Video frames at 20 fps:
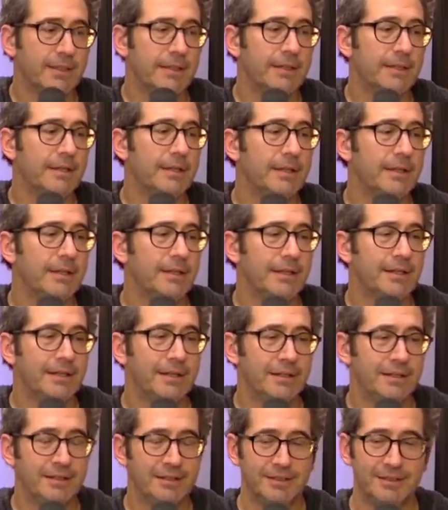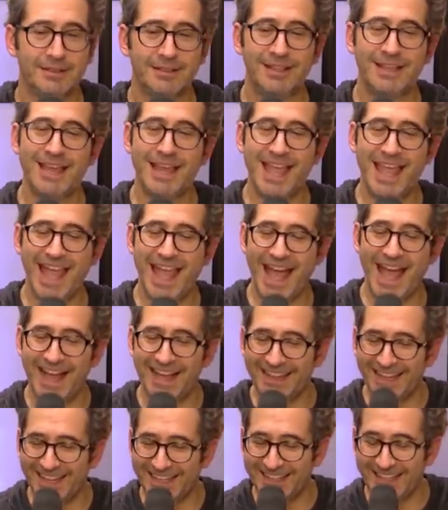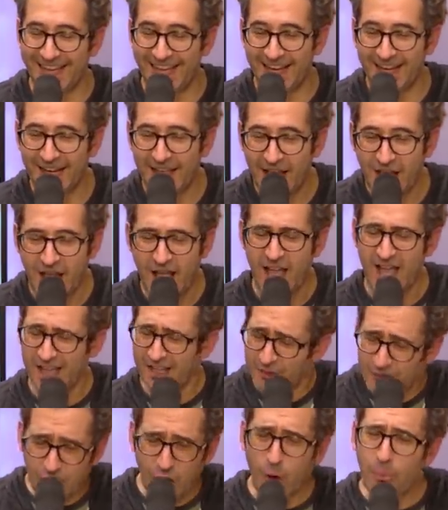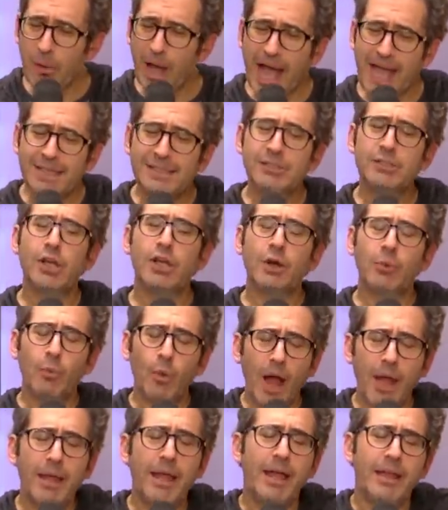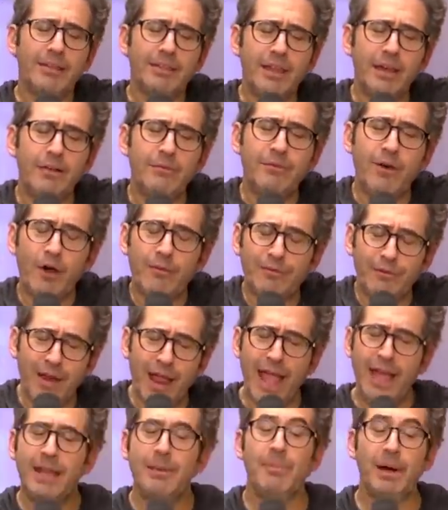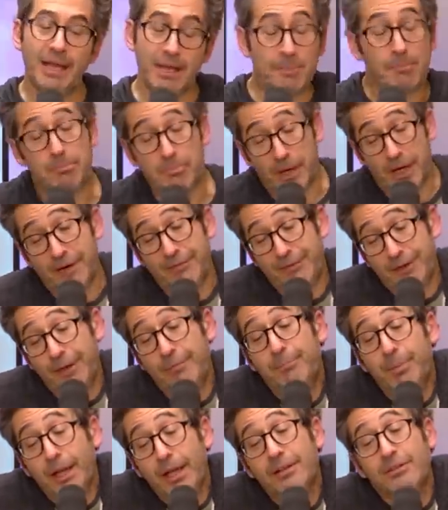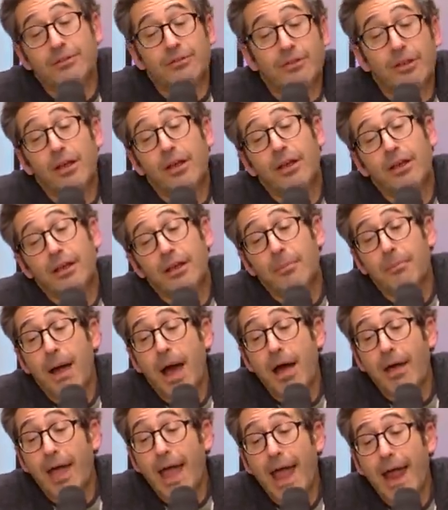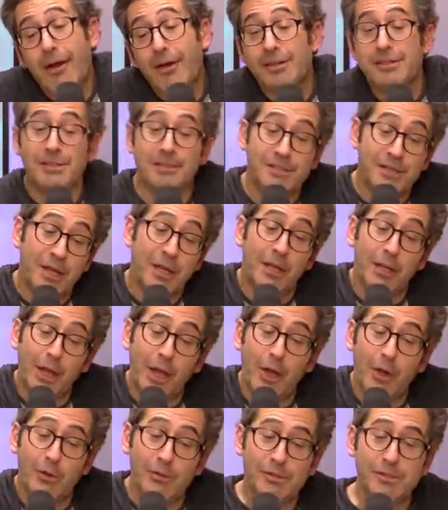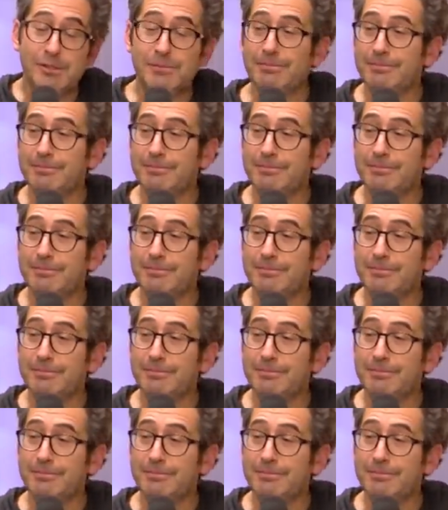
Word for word: Bye. I like that. Joe Biden's going to wipe. They'll vote for anybody. But if he picks uh, Kamala Harris, he's going to lose.